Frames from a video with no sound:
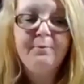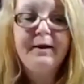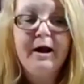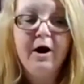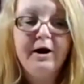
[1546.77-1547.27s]

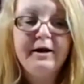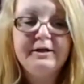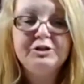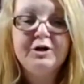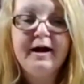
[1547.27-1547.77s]
We are going
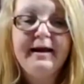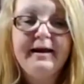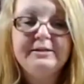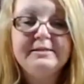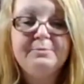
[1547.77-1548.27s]
to try
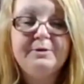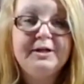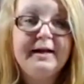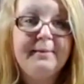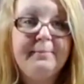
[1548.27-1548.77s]
and switch
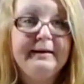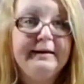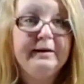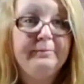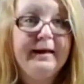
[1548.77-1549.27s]
it up a
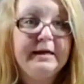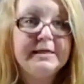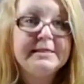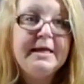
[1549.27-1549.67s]
little bit